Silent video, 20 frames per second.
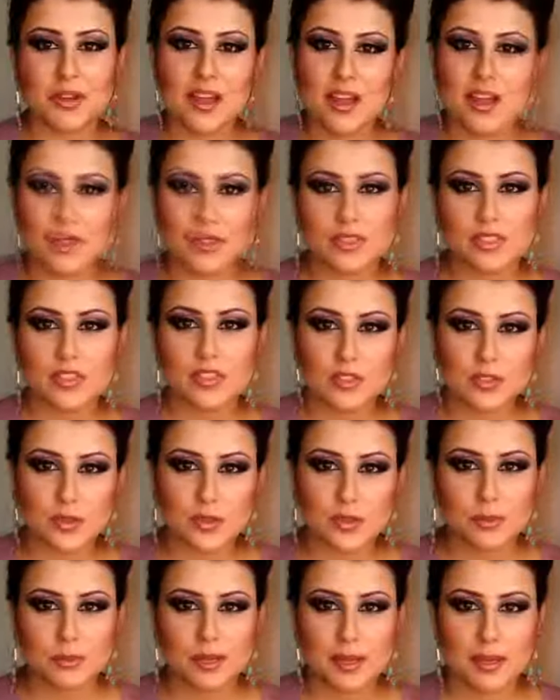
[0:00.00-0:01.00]
This video is just
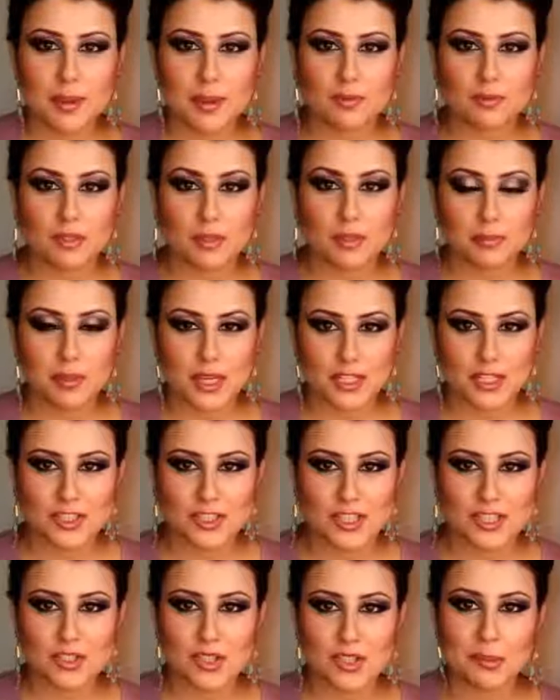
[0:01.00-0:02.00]
going to be about the
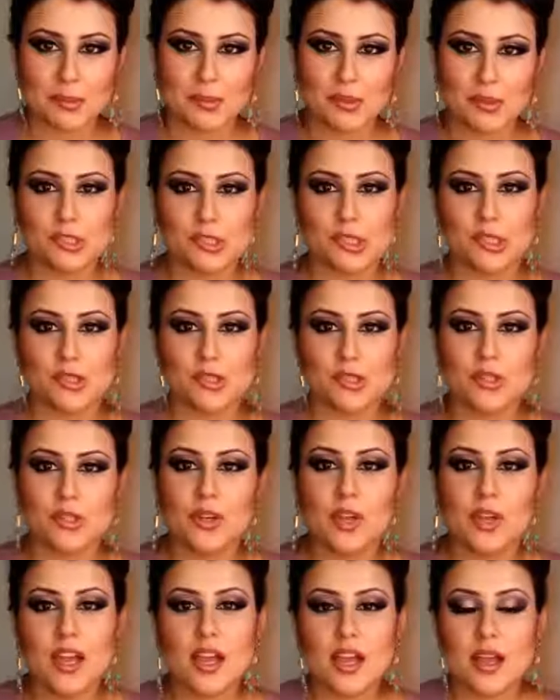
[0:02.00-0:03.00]
blushes. So I'm going to show
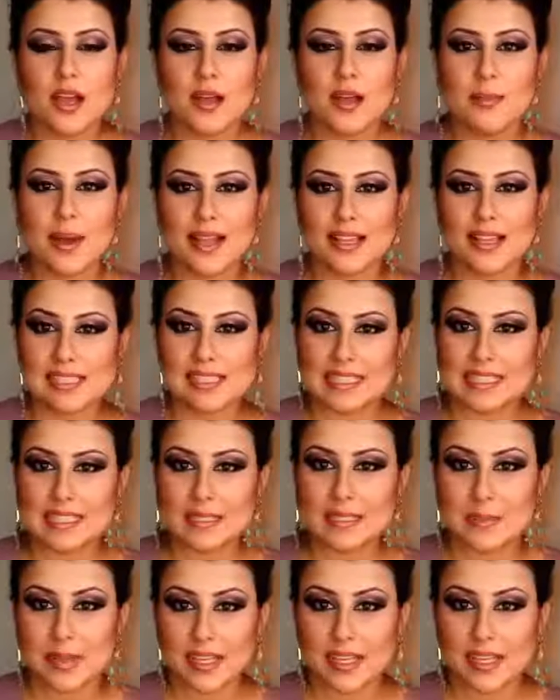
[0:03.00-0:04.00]
you my
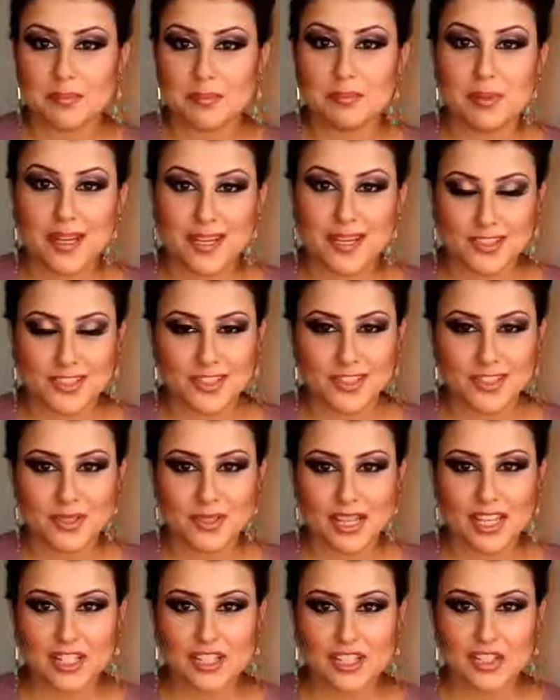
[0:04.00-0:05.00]
sleek makeup blushes
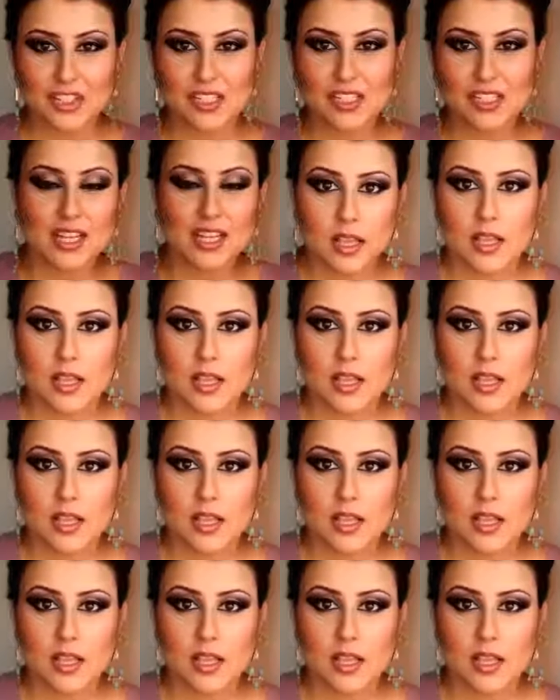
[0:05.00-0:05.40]
collection.